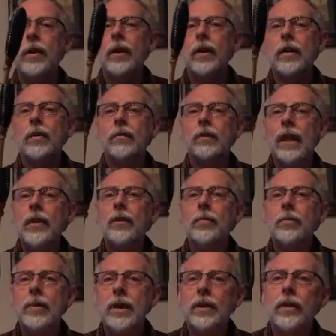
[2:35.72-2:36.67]
the leather
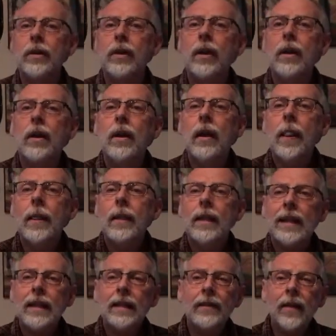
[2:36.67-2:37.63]
beater
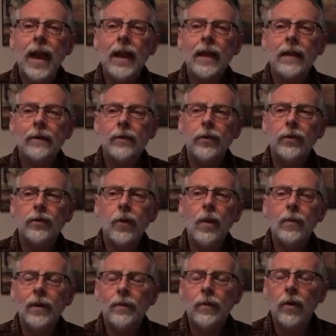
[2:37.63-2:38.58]
in that if you're
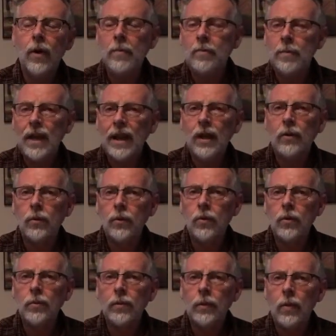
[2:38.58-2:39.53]
drumming for a big
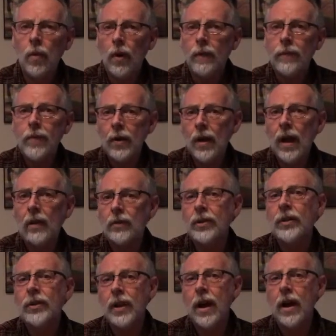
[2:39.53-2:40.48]
group or if you're
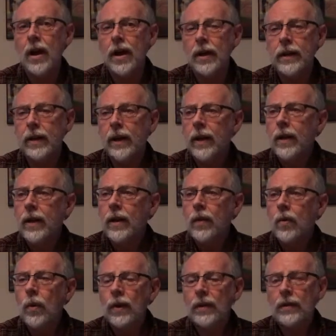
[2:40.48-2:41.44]
outside
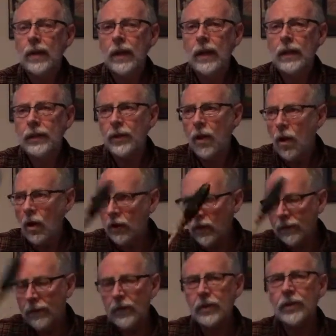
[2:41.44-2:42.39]
where it's
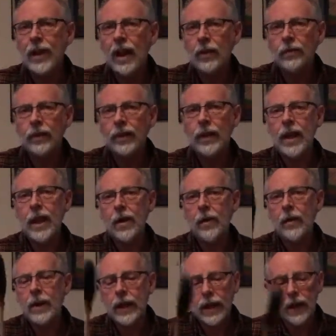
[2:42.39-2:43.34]
harder for sound to
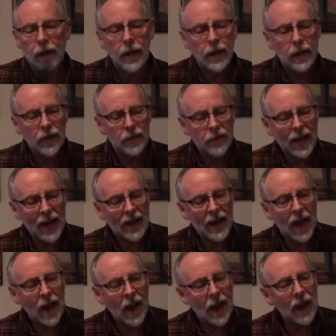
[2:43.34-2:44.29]
carry, that
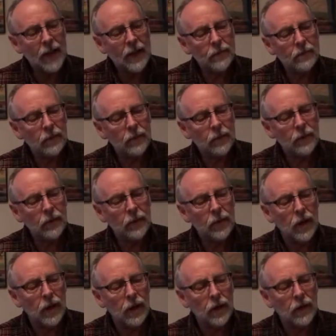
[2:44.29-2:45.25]
high
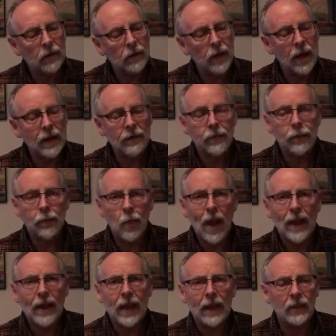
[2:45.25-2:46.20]
kind of
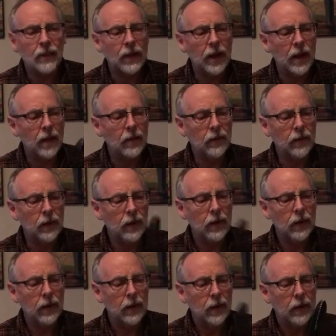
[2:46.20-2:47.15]
thwacking
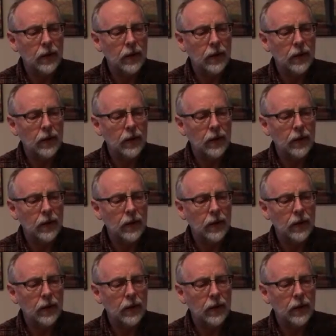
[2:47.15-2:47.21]
sound,